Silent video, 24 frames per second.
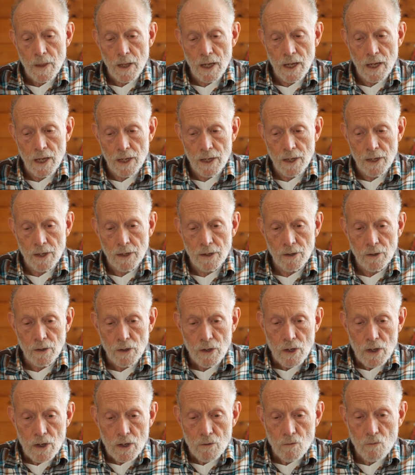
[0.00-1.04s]

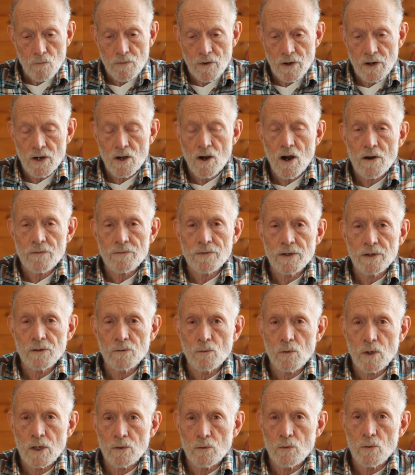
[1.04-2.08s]
very
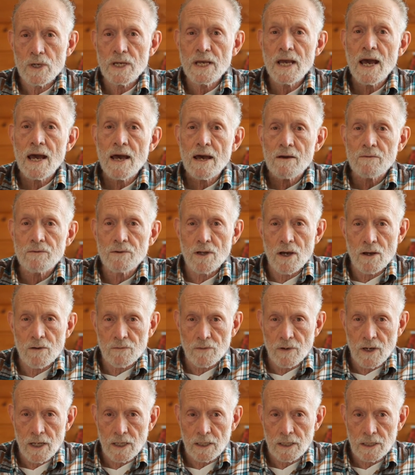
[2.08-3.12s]
often when we have
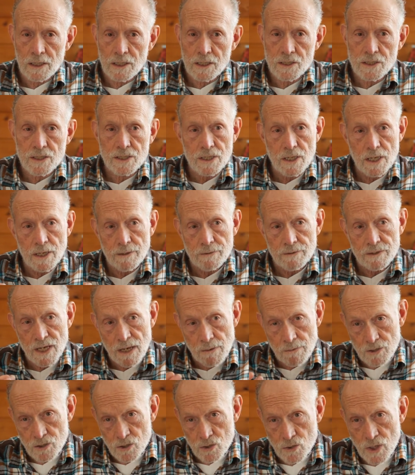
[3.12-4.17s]
nonviolent
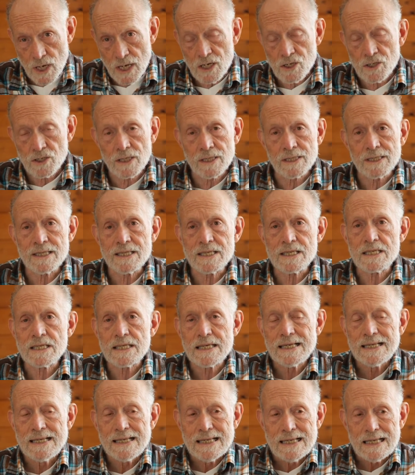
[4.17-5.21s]
demonstrations,
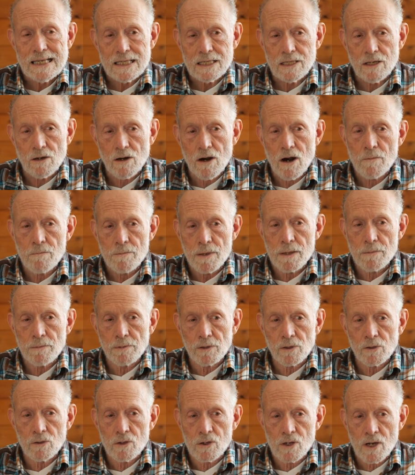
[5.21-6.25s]
there are
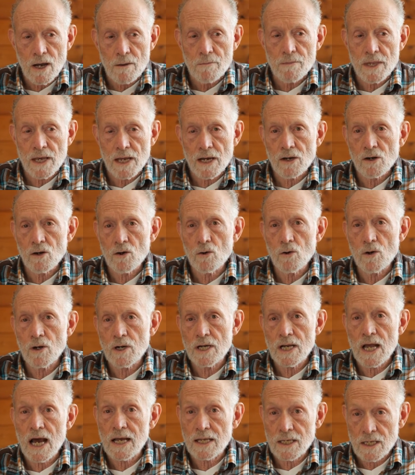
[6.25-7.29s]
people who come there who
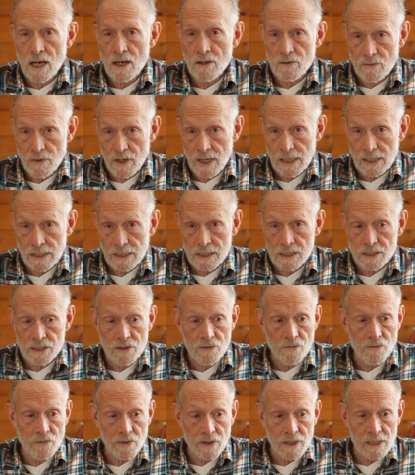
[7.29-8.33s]
are not nonviolent
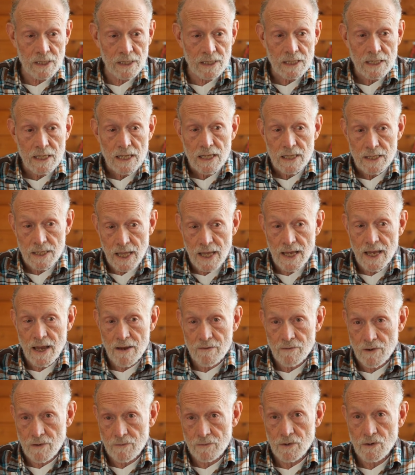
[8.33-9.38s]
and feel they
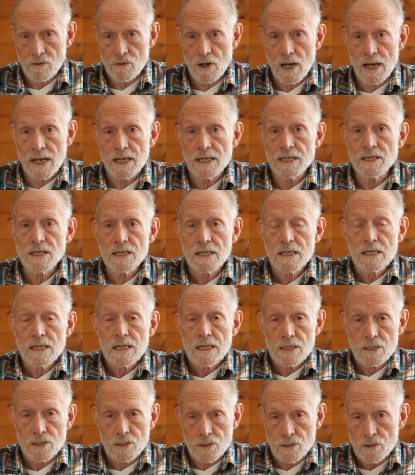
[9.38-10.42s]
have every right
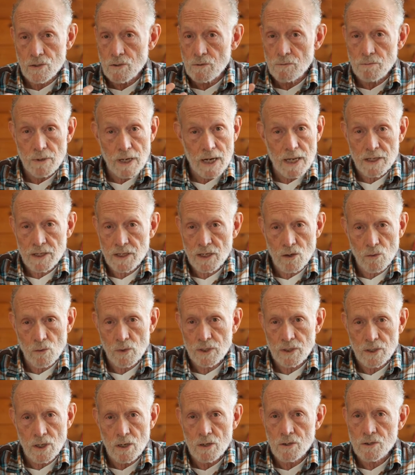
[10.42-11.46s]
to break their
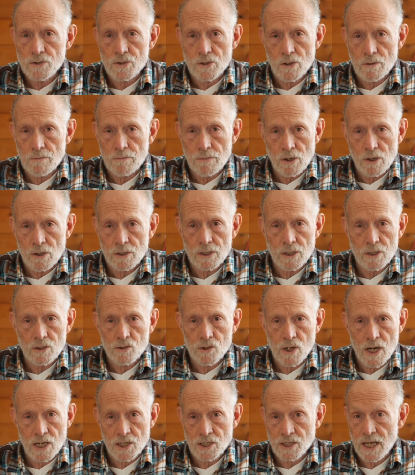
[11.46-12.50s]
windows or burn their
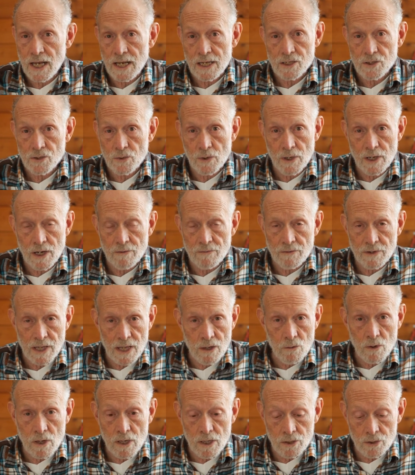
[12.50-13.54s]
trash cans or whatever
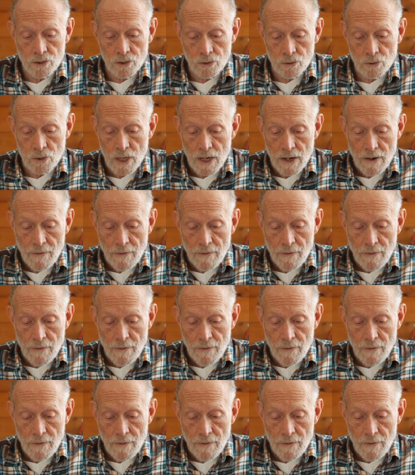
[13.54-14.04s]
they want to do.